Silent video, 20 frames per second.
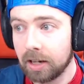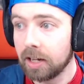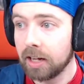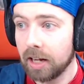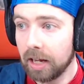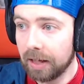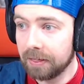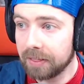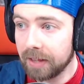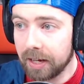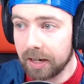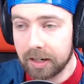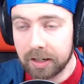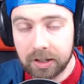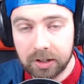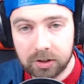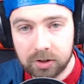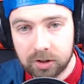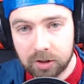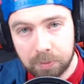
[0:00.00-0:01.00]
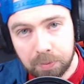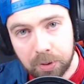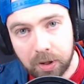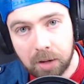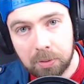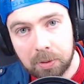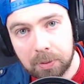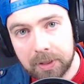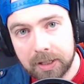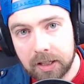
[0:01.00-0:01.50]
And that is
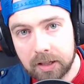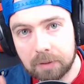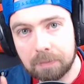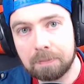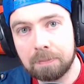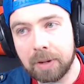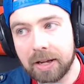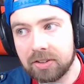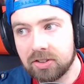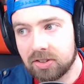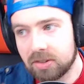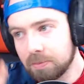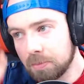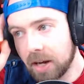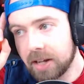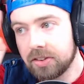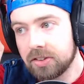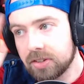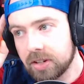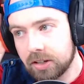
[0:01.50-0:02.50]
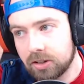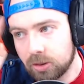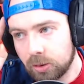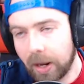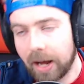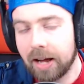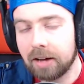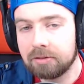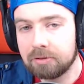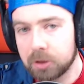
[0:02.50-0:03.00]
probably the best mindset to
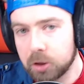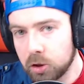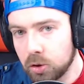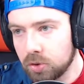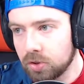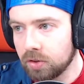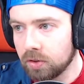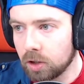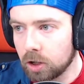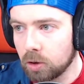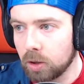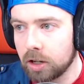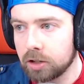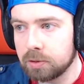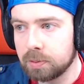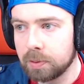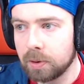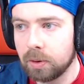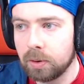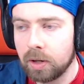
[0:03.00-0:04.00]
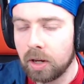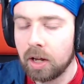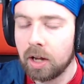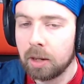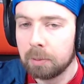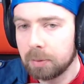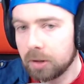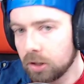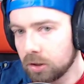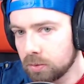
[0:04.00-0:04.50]
have when using the crossbow,
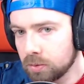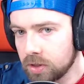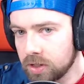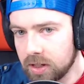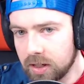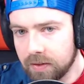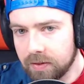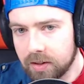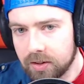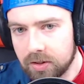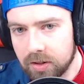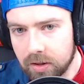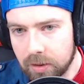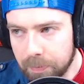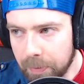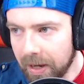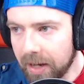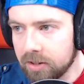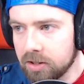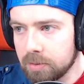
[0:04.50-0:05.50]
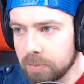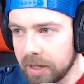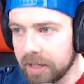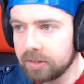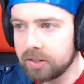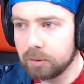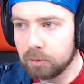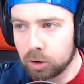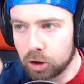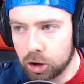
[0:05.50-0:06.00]
because we've seen this in the past. Medics,
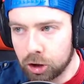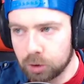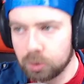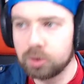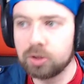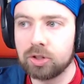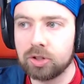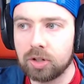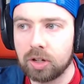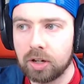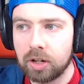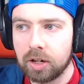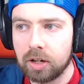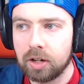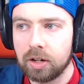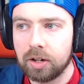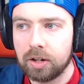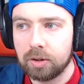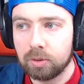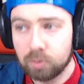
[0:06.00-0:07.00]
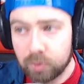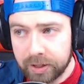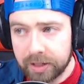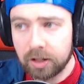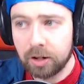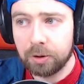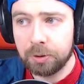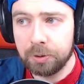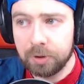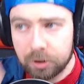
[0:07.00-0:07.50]
they will shoot,
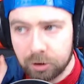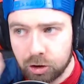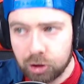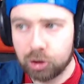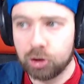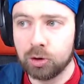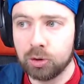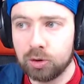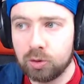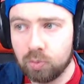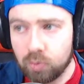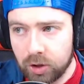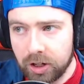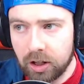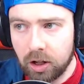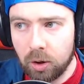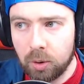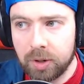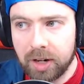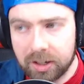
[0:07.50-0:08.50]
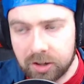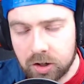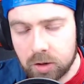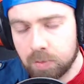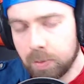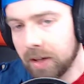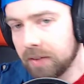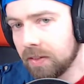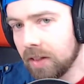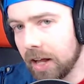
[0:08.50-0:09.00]
reload, and
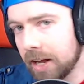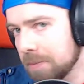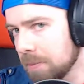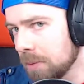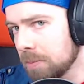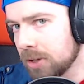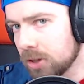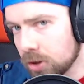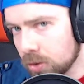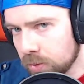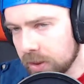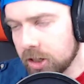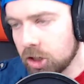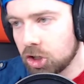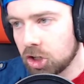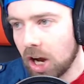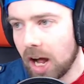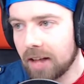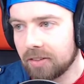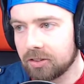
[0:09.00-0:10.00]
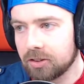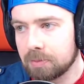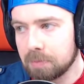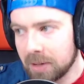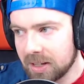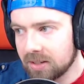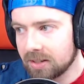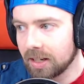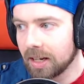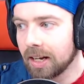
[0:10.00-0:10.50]
spend like maybe 3 shots
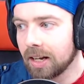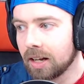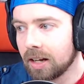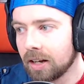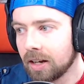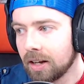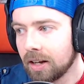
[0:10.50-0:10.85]
missing.